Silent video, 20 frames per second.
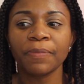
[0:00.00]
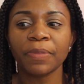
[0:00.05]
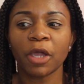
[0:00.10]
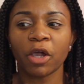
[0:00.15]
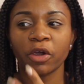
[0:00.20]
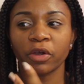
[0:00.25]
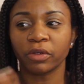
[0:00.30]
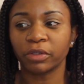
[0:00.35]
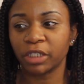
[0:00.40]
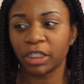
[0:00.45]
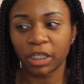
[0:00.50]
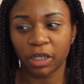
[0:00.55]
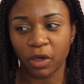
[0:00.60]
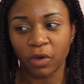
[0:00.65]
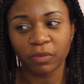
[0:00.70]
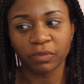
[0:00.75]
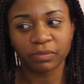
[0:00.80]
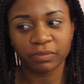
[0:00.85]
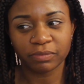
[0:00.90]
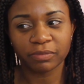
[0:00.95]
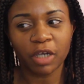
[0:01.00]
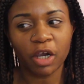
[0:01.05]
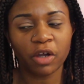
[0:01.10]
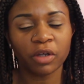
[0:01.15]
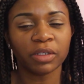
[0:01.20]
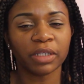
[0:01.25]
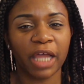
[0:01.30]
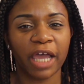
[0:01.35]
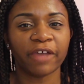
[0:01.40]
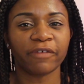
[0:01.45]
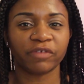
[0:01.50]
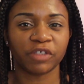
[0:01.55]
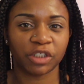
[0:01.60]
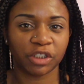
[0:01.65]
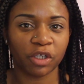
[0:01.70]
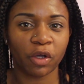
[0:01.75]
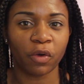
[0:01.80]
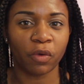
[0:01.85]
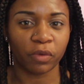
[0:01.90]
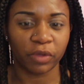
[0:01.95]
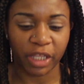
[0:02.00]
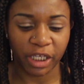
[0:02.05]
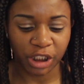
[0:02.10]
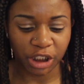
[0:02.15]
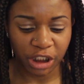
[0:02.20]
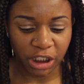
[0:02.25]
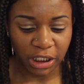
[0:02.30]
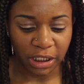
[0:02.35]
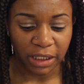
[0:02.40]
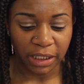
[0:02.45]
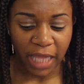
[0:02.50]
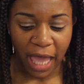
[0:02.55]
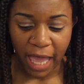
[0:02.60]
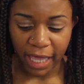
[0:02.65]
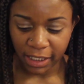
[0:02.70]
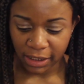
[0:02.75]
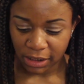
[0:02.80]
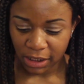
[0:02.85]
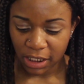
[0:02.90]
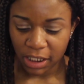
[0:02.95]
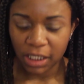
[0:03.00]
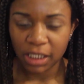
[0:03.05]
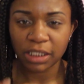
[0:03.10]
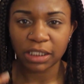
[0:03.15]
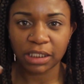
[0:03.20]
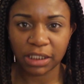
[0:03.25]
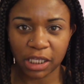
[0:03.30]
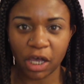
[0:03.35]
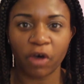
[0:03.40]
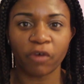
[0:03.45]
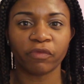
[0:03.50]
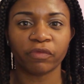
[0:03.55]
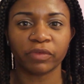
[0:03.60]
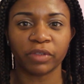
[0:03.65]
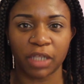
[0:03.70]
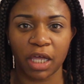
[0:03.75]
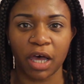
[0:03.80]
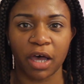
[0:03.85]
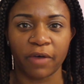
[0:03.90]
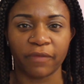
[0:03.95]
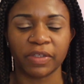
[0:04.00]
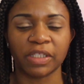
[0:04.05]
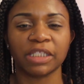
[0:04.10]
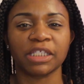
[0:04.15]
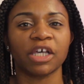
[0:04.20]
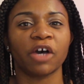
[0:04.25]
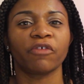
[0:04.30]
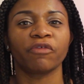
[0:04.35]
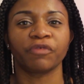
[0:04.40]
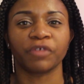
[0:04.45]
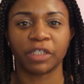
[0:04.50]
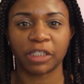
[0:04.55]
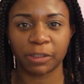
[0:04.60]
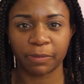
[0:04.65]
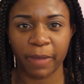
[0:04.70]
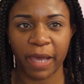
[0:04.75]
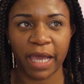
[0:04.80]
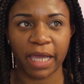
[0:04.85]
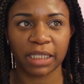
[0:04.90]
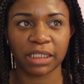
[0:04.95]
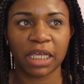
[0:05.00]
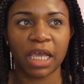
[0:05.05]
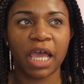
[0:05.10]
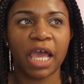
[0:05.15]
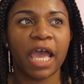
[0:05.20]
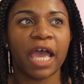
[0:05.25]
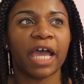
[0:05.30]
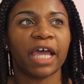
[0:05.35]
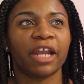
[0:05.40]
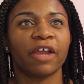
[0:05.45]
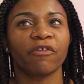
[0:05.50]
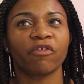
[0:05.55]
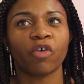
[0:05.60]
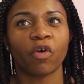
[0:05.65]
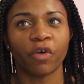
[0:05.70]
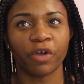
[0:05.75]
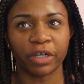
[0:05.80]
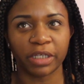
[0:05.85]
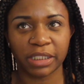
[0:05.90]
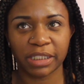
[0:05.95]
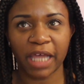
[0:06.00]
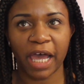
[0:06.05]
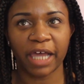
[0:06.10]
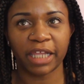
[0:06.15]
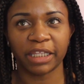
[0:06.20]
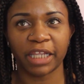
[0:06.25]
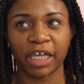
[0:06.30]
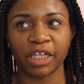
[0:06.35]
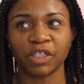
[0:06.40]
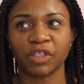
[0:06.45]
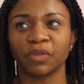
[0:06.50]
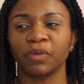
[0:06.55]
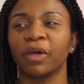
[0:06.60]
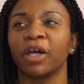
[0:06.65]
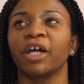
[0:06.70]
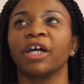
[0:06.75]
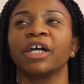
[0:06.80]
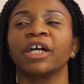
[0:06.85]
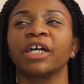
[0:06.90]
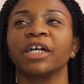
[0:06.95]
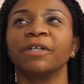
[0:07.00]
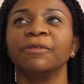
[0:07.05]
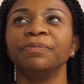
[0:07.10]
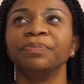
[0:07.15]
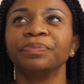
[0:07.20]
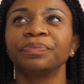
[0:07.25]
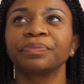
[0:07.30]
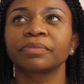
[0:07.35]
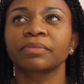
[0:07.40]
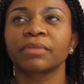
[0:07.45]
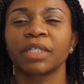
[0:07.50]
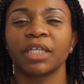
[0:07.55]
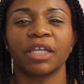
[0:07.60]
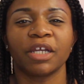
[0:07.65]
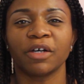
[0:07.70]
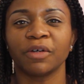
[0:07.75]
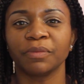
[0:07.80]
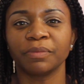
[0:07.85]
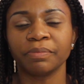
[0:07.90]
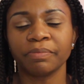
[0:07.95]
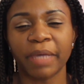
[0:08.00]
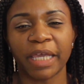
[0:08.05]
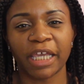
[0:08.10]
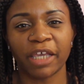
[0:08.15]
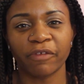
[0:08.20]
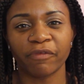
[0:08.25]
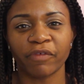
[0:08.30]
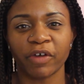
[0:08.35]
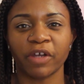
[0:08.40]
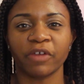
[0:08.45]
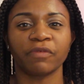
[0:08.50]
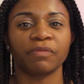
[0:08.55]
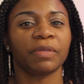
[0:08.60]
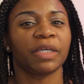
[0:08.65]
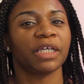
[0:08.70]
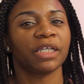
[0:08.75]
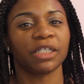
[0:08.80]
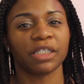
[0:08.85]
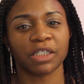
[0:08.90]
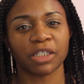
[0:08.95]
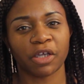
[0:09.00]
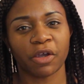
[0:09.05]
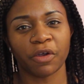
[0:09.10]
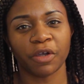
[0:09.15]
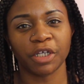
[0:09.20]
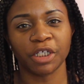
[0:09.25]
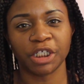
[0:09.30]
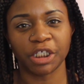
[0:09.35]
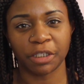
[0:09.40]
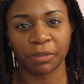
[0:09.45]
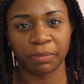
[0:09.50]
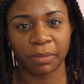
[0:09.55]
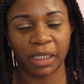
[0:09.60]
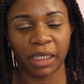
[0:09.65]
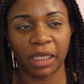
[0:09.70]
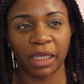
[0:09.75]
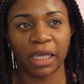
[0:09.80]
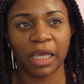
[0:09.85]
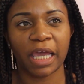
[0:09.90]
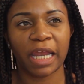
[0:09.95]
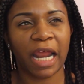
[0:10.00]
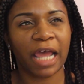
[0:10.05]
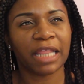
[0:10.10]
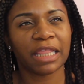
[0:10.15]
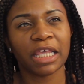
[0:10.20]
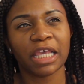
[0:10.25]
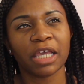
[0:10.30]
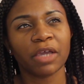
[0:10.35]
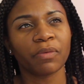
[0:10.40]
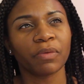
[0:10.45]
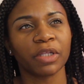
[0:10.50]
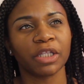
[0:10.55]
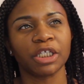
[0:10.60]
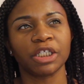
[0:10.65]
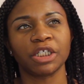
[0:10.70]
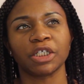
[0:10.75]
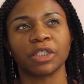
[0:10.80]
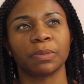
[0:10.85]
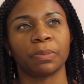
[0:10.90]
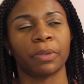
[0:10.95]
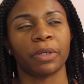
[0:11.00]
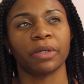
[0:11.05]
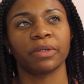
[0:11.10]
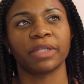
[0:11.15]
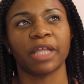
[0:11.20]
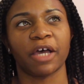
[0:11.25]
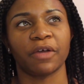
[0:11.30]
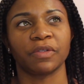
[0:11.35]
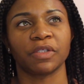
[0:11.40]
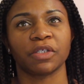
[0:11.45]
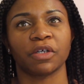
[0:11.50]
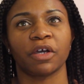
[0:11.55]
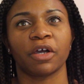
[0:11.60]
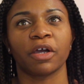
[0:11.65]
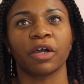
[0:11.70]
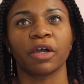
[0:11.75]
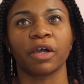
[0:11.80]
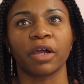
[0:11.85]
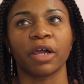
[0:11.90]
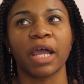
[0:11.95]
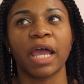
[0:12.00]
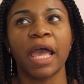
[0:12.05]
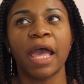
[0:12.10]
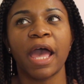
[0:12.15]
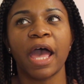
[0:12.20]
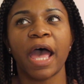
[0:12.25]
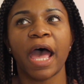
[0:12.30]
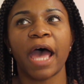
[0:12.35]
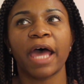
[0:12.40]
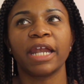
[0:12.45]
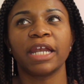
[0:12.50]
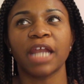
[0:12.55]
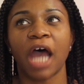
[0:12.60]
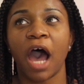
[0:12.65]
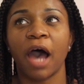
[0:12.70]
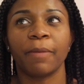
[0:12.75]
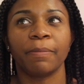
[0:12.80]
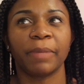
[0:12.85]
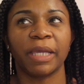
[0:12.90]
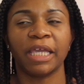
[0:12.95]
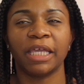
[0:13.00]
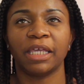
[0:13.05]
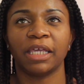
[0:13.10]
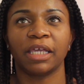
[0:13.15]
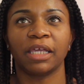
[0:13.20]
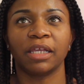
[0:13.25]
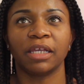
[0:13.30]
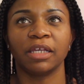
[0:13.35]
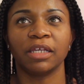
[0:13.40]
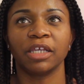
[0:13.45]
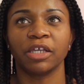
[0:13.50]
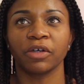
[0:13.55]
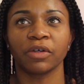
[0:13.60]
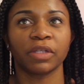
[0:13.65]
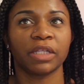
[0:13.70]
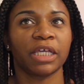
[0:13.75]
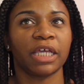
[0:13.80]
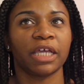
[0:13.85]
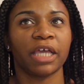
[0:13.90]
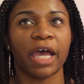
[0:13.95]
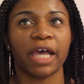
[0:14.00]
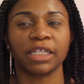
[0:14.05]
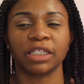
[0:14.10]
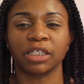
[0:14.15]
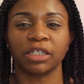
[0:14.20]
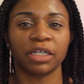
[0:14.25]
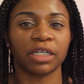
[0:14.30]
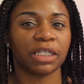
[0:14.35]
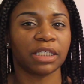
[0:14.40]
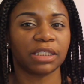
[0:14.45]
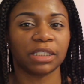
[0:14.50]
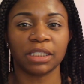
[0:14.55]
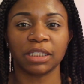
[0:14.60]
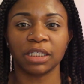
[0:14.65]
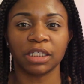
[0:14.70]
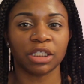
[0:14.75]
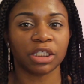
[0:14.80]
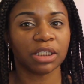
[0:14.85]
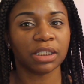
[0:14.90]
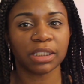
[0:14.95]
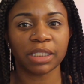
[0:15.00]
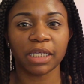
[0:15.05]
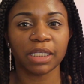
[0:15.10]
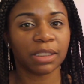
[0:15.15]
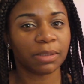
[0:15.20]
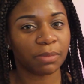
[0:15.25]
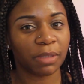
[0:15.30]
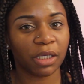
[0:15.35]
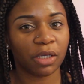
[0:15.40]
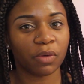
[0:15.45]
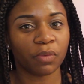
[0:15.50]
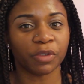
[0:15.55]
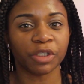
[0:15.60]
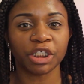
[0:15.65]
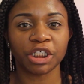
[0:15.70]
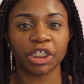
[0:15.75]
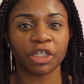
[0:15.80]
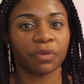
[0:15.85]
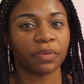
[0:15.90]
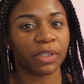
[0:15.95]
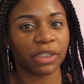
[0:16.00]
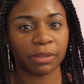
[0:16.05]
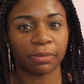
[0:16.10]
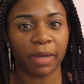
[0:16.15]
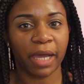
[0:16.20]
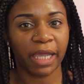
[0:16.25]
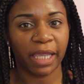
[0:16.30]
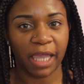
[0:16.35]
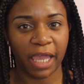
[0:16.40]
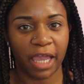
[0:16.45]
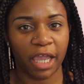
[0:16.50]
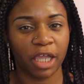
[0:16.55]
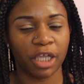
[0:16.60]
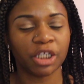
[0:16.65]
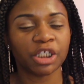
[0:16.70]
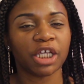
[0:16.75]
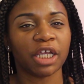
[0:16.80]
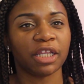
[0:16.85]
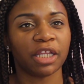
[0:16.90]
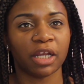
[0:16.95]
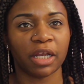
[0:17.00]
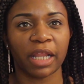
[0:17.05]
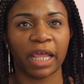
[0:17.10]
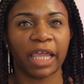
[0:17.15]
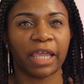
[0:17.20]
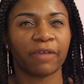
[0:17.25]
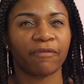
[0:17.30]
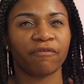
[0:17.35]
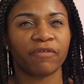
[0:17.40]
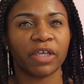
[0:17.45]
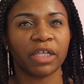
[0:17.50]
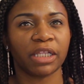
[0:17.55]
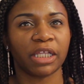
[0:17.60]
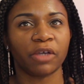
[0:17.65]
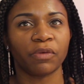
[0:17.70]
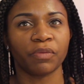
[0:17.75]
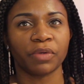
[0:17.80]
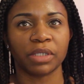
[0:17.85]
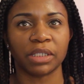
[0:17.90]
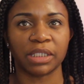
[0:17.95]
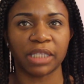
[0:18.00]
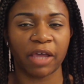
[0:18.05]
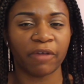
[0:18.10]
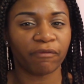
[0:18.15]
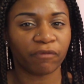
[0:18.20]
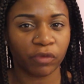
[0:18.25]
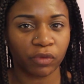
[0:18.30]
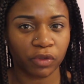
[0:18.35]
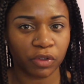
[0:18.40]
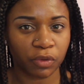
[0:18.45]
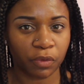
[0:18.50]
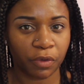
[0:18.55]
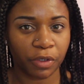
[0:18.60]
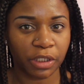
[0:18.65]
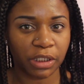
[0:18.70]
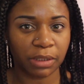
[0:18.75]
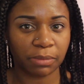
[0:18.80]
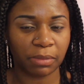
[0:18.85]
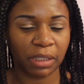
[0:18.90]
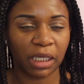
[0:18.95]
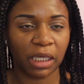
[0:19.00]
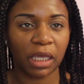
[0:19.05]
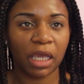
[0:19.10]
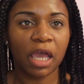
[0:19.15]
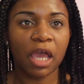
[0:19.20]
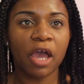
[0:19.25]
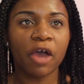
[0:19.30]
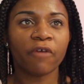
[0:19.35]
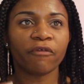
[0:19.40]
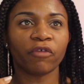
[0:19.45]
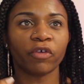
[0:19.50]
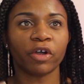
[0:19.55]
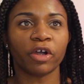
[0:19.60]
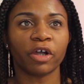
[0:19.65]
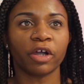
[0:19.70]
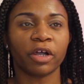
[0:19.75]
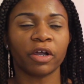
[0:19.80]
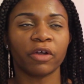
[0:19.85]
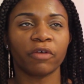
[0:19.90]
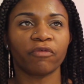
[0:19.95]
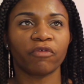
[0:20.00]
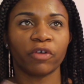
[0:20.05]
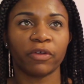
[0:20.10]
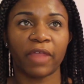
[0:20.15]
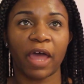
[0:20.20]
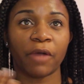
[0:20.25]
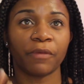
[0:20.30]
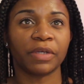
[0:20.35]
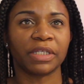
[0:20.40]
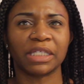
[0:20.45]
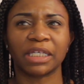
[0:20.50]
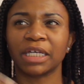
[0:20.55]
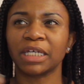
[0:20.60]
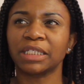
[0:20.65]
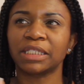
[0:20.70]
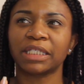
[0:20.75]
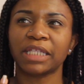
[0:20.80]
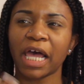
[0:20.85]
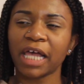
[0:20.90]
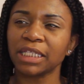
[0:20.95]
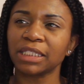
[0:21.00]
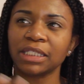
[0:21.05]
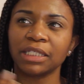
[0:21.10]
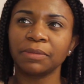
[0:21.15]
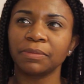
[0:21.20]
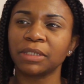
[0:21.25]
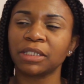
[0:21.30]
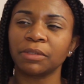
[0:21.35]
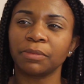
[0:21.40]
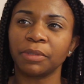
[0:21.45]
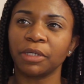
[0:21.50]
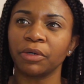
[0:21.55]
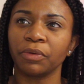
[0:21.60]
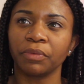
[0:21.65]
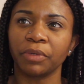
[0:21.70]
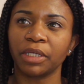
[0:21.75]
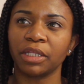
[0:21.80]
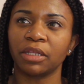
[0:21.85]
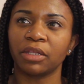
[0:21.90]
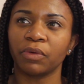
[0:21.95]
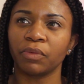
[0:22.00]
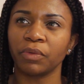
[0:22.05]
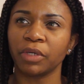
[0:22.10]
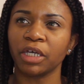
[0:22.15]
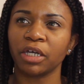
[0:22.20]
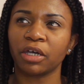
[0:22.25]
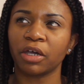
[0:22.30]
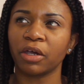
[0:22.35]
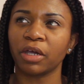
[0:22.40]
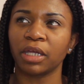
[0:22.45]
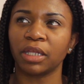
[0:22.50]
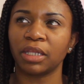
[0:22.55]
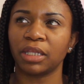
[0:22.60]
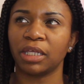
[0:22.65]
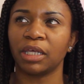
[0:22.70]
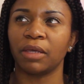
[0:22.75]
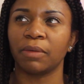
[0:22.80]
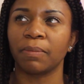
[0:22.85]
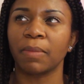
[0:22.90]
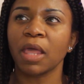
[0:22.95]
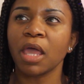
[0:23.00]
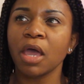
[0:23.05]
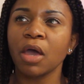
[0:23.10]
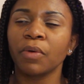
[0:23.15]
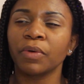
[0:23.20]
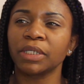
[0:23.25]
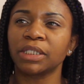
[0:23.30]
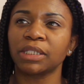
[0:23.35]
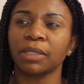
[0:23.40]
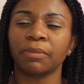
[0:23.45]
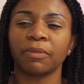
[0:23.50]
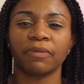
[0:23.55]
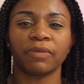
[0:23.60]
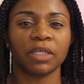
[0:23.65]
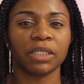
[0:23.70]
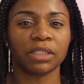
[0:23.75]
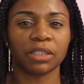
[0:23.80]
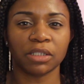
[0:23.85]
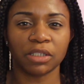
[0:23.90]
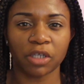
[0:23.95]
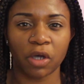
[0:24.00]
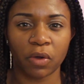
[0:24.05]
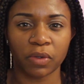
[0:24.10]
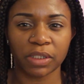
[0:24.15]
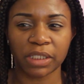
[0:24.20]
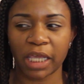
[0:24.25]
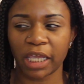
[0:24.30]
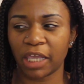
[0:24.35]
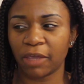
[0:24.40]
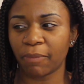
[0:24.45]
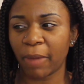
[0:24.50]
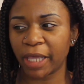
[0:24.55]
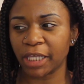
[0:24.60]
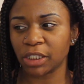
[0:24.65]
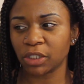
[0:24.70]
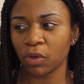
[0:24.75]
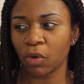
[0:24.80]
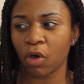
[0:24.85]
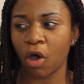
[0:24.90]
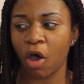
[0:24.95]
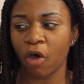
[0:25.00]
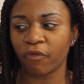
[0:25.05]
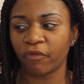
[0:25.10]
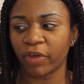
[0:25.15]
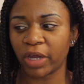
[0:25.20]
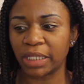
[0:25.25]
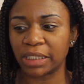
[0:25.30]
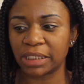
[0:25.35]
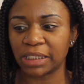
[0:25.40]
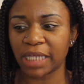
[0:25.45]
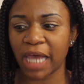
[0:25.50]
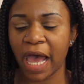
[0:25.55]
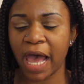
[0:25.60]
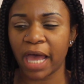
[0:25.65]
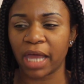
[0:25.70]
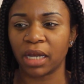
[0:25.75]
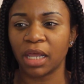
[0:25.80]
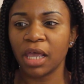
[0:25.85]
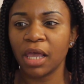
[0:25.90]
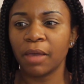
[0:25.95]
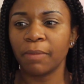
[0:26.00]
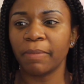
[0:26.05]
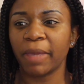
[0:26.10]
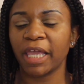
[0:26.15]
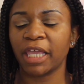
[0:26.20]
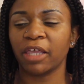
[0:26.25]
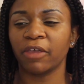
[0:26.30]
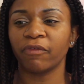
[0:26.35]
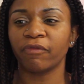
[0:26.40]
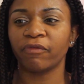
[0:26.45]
Her, you know, her life showed that she lacked self-love and self-respect. And of course that led to her, you know, making fun of me and discouraging me. And I think it really just boiled down to her not making nearly as good as decisions as me when she was my age, and then like feeling resentful towards me for that reason, because that seems to be the reoccurring theme with some of these adults, like my so-called friend's dad making